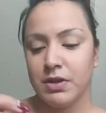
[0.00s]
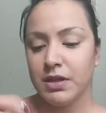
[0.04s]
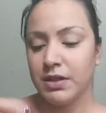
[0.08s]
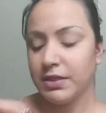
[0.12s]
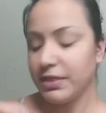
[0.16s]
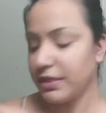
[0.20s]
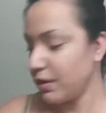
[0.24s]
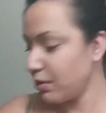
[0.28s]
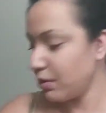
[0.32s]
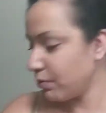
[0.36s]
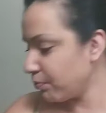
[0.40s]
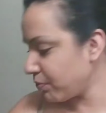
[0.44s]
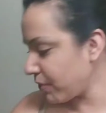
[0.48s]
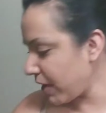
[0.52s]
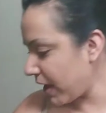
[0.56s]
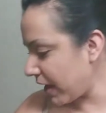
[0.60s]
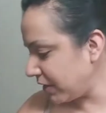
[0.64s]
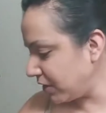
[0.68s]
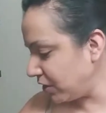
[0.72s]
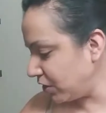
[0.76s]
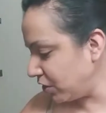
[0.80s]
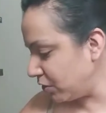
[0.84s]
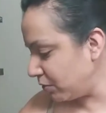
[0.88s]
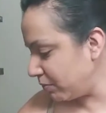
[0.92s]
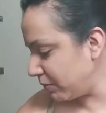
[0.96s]
They're
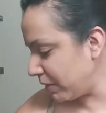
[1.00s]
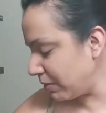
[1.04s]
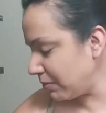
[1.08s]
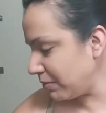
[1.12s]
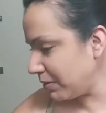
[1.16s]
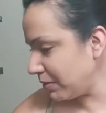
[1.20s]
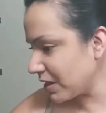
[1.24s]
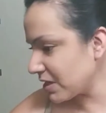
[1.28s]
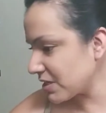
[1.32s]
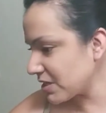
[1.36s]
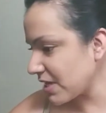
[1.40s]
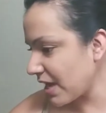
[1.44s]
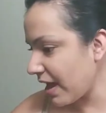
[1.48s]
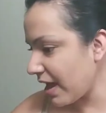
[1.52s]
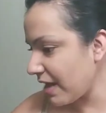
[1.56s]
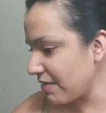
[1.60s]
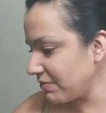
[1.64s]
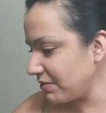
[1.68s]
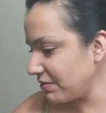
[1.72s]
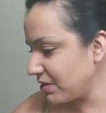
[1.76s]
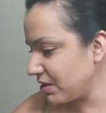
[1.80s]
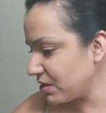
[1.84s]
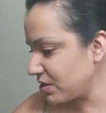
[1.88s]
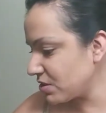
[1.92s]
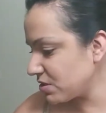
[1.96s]
brand new. Maybe because I
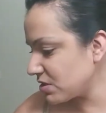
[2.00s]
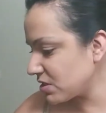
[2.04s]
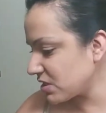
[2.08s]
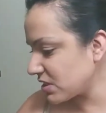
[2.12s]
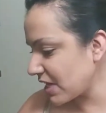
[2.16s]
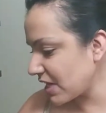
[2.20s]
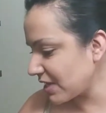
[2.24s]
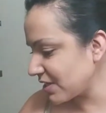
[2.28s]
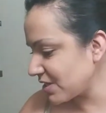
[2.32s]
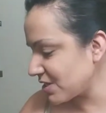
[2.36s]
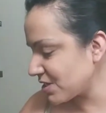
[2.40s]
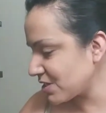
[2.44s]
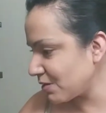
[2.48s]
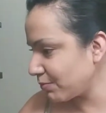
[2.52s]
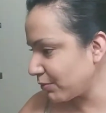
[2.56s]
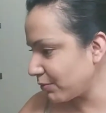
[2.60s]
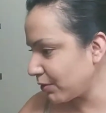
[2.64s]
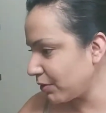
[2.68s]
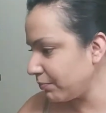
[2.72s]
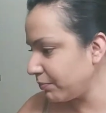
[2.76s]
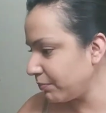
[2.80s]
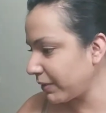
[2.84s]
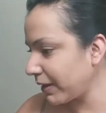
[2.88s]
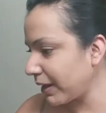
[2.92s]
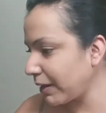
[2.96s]
have another set
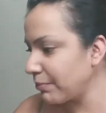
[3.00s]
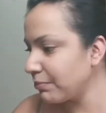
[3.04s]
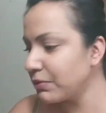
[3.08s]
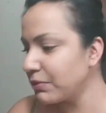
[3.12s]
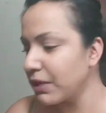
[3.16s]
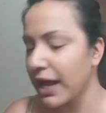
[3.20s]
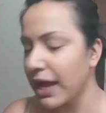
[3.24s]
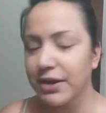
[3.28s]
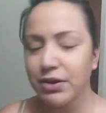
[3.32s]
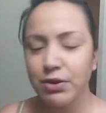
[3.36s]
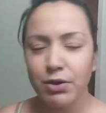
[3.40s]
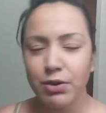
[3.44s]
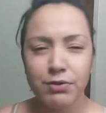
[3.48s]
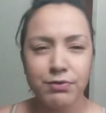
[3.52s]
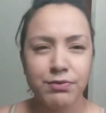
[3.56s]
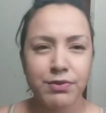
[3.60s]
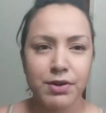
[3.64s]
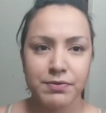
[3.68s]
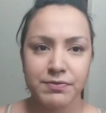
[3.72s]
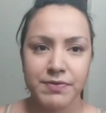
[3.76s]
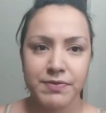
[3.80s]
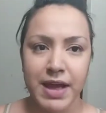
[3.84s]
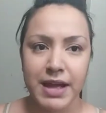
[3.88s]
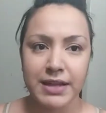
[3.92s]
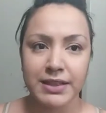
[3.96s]
somewhere. But I'm I know for
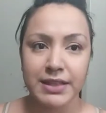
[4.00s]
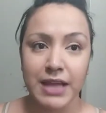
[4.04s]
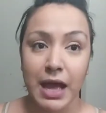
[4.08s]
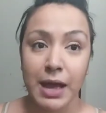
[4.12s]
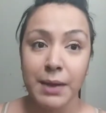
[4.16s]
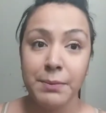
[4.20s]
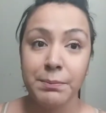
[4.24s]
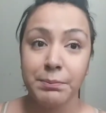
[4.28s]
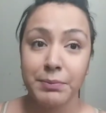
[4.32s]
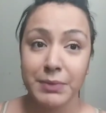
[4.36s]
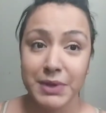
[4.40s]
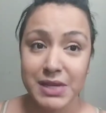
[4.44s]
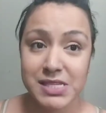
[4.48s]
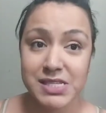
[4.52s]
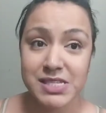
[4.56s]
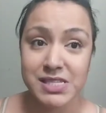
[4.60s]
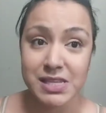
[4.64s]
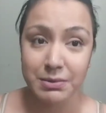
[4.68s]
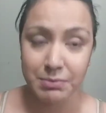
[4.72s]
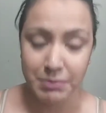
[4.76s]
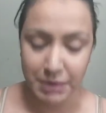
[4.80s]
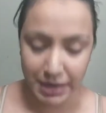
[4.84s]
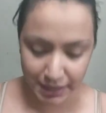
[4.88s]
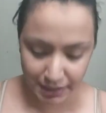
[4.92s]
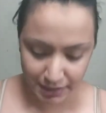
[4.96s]
a fact I'm
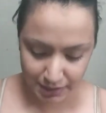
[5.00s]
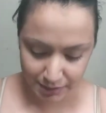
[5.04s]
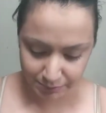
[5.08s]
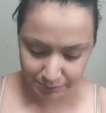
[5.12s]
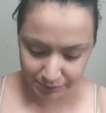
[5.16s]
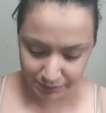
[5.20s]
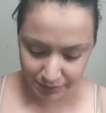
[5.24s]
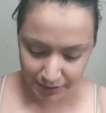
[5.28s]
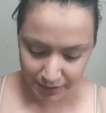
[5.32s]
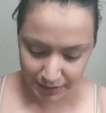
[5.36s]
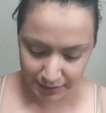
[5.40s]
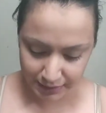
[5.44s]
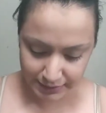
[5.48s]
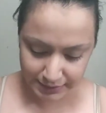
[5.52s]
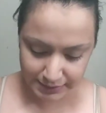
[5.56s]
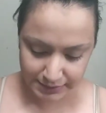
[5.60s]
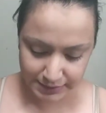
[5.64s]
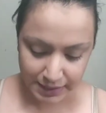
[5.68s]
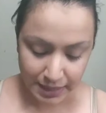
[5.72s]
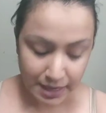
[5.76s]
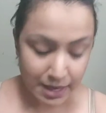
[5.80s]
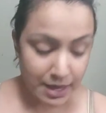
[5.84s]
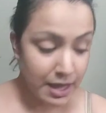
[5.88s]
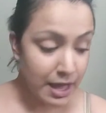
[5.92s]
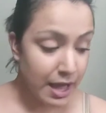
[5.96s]
missing makeup, you guys.
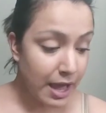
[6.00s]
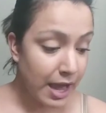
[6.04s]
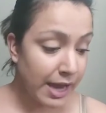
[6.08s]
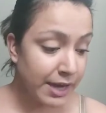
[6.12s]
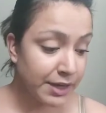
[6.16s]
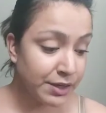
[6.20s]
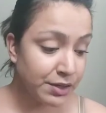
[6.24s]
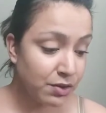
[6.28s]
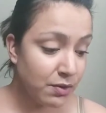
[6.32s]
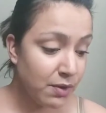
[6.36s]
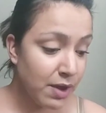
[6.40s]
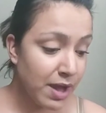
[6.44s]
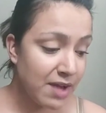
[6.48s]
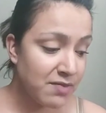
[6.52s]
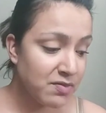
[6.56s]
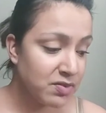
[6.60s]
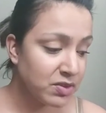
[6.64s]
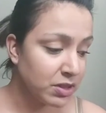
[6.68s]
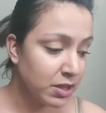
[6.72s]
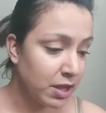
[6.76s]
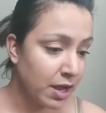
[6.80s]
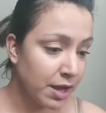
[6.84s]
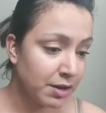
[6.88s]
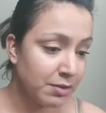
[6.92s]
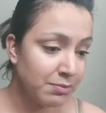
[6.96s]
I know I have a
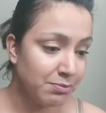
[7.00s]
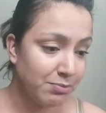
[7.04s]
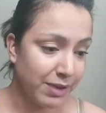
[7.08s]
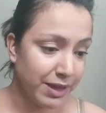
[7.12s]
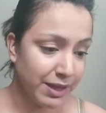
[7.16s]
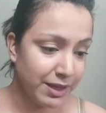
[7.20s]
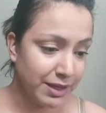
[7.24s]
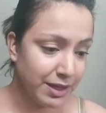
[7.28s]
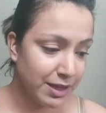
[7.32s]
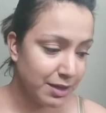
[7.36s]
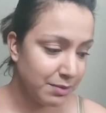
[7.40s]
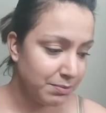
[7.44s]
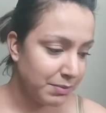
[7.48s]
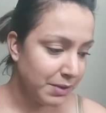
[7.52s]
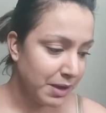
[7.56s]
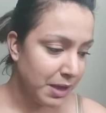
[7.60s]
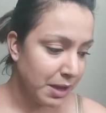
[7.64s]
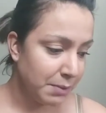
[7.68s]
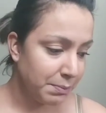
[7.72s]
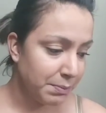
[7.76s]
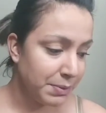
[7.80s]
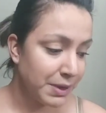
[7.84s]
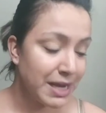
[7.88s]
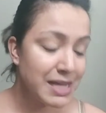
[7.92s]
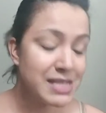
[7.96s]
lot of makeup,
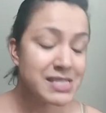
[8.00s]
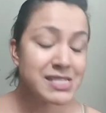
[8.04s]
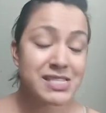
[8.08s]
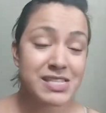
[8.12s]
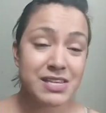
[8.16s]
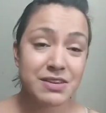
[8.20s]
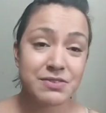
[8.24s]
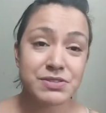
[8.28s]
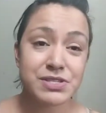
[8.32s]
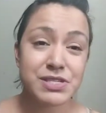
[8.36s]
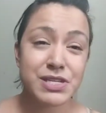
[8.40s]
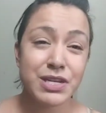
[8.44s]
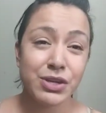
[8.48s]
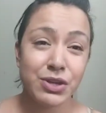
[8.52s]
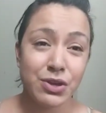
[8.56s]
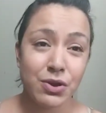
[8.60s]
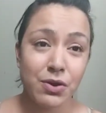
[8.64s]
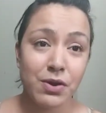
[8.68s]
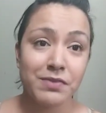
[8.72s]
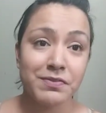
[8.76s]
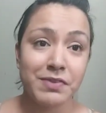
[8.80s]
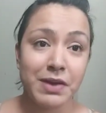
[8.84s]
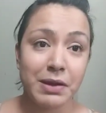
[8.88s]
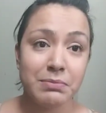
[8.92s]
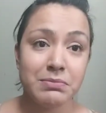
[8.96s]
but I seriously
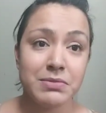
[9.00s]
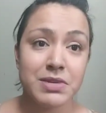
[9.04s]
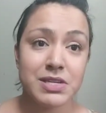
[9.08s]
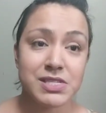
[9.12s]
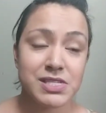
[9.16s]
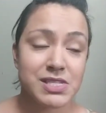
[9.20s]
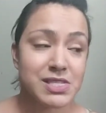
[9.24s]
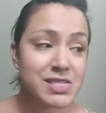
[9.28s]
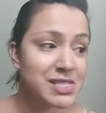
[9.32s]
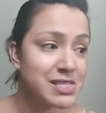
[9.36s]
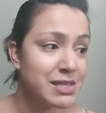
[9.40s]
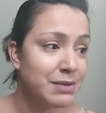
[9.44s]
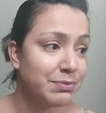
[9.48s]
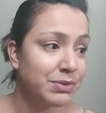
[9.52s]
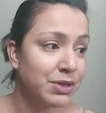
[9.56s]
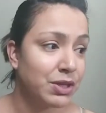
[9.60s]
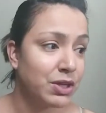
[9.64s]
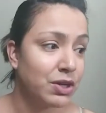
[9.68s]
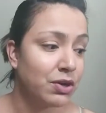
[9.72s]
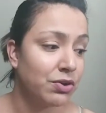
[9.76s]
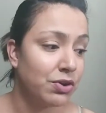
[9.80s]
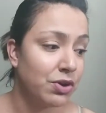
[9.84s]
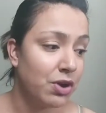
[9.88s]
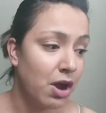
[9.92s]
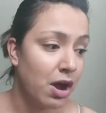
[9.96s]
know if I'm missing something
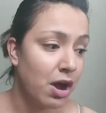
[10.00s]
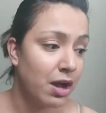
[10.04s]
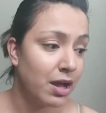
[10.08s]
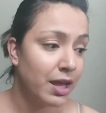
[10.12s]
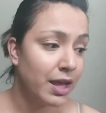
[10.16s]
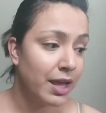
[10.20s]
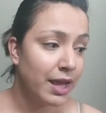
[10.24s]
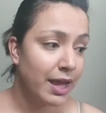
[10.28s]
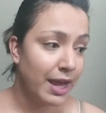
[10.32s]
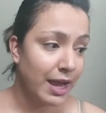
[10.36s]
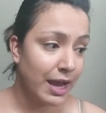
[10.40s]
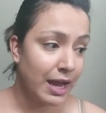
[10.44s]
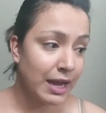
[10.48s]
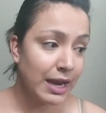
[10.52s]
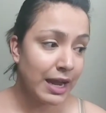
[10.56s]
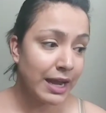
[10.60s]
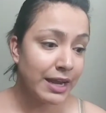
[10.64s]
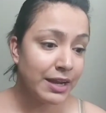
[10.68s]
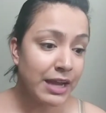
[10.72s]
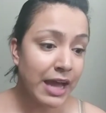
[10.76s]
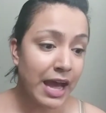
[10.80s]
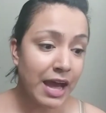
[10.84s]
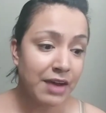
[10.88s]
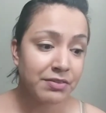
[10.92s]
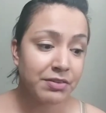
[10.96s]
or not. And I
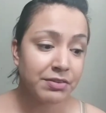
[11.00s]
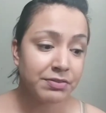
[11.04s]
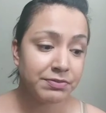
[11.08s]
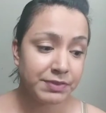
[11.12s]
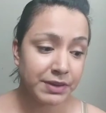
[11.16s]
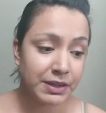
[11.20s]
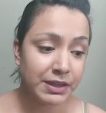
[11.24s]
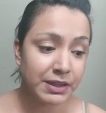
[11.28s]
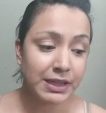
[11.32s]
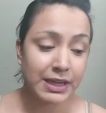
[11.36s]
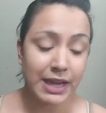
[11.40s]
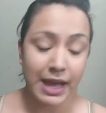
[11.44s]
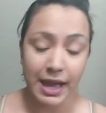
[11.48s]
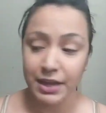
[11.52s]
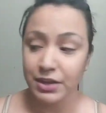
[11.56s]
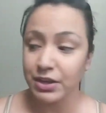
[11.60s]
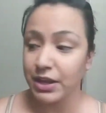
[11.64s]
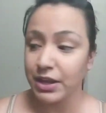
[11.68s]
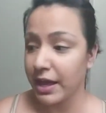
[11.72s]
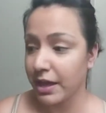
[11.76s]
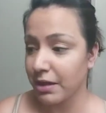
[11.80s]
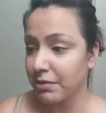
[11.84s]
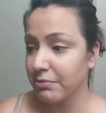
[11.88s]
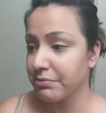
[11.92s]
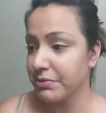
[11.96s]
have a feeling I
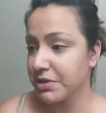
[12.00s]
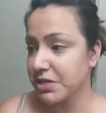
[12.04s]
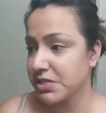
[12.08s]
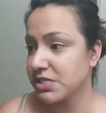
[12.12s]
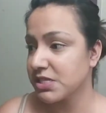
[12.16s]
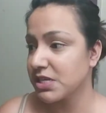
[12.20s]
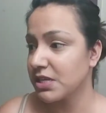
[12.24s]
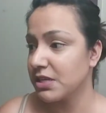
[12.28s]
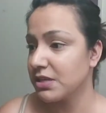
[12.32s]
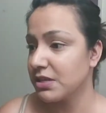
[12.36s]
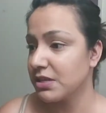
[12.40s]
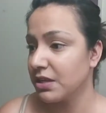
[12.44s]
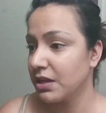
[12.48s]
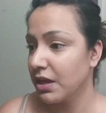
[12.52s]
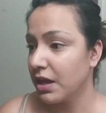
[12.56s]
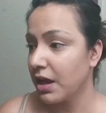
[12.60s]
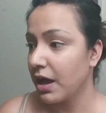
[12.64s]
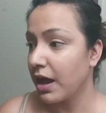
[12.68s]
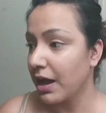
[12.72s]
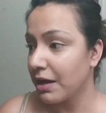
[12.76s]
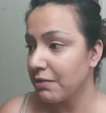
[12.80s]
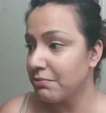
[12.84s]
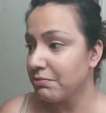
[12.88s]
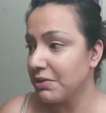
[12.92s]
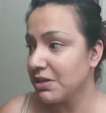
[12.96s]
am missing
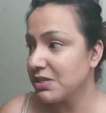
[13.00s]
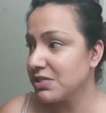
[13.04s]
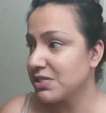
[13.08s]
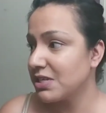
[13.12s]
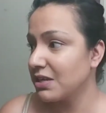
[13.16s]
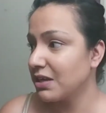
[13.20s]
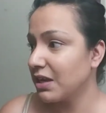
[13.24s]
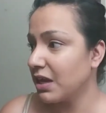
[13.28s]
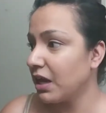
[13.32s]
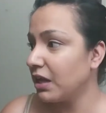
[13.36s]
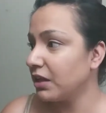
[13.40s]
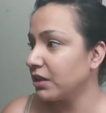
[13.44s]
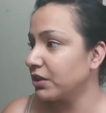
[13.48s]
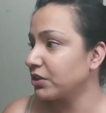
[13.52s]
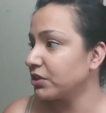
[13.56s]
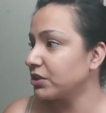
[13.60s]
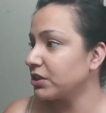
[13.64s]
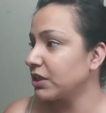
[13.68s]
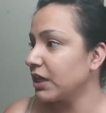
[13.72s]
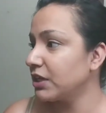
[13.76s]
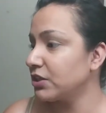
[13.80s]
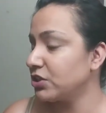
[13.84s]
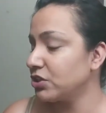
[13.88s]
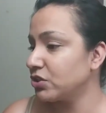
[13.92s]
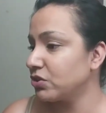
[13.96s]
I'm missing colors.
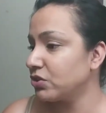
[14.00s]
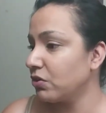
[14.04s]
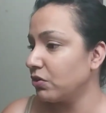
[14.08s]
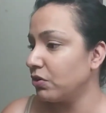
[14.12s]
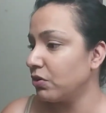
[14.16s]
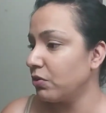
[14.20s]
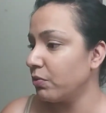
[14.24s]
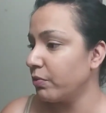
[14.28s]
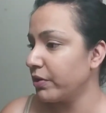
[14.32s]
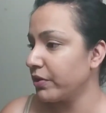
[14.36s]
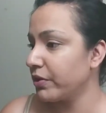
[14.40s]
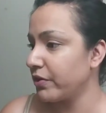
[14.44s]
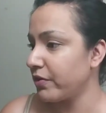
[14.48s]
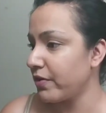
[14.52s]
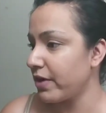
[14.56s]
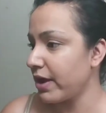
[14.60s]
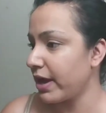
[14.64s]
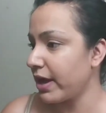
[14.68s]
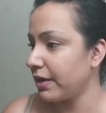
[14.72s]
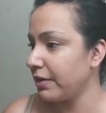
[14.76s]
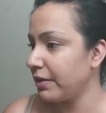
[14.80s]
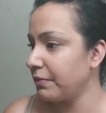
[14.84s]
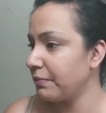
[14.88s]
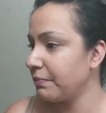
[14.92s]
I just don't know where they're at.